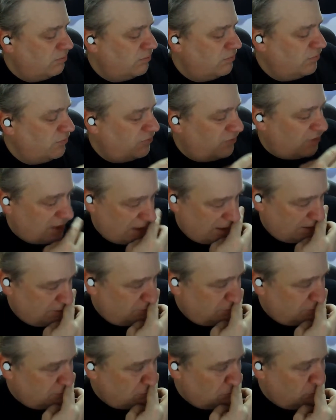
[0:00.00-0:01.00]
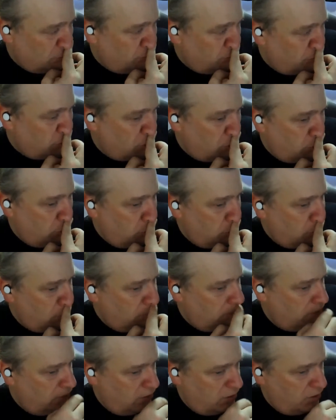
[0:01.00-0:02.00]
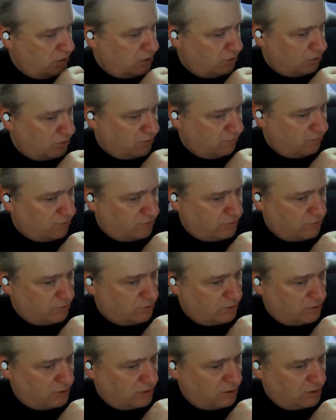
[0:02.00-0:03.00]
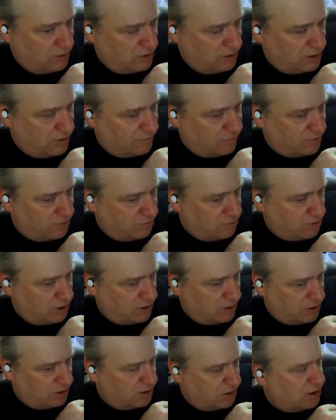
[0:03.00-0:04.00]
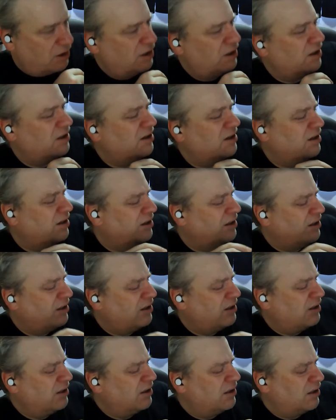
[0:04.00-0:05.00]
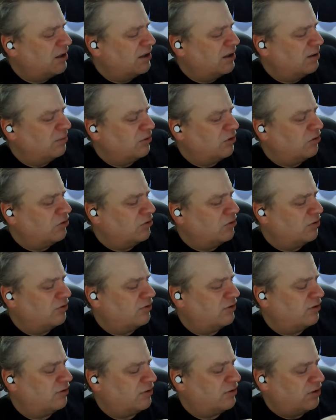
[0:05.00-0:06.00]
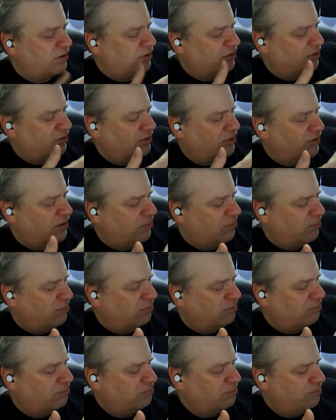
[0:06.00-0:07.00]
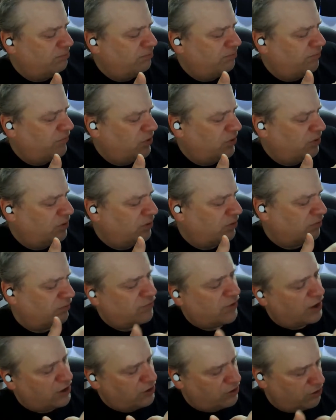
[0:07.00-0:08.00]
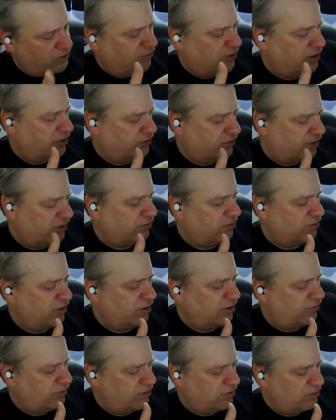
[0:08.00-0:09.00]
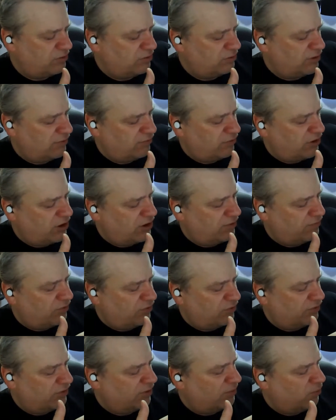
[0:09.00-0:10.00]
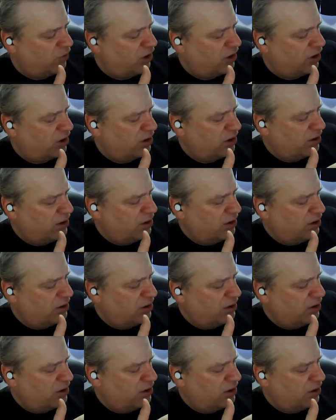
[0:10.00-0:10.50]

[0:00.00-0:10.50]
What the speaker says: Settings, so it'll give you sort of the left and right there. Google Assistant, find your device, obviously, if you left your headphones somewhere.